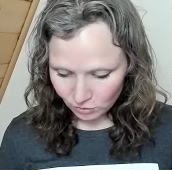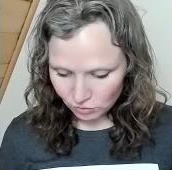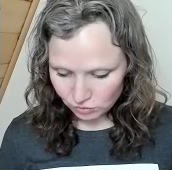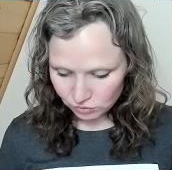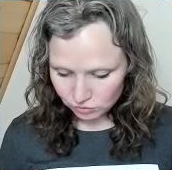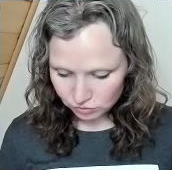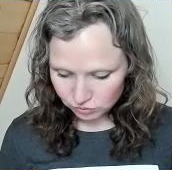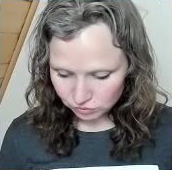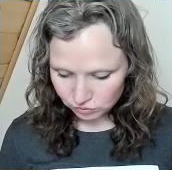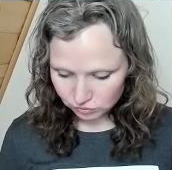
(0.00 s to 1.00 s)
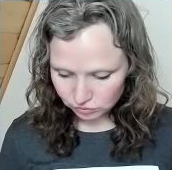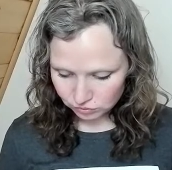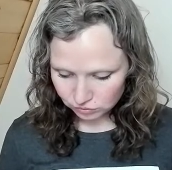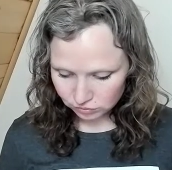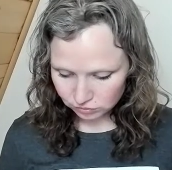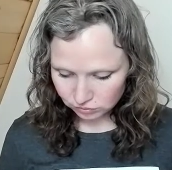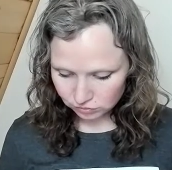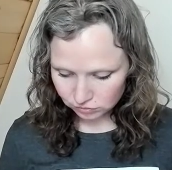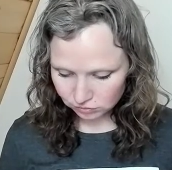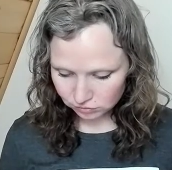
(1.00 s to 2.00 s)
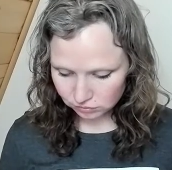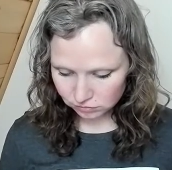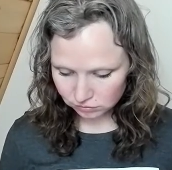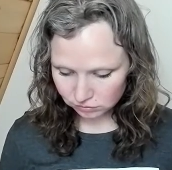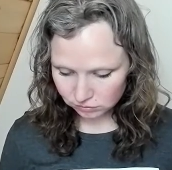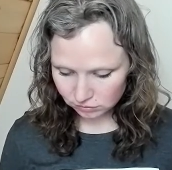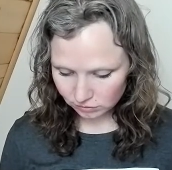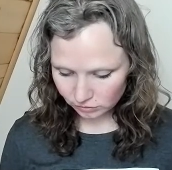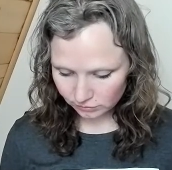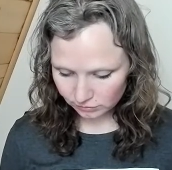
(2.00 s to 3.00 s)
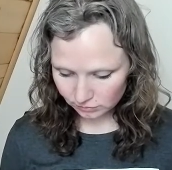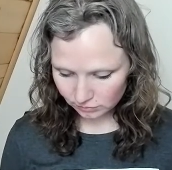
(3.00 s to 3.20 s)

[no speech]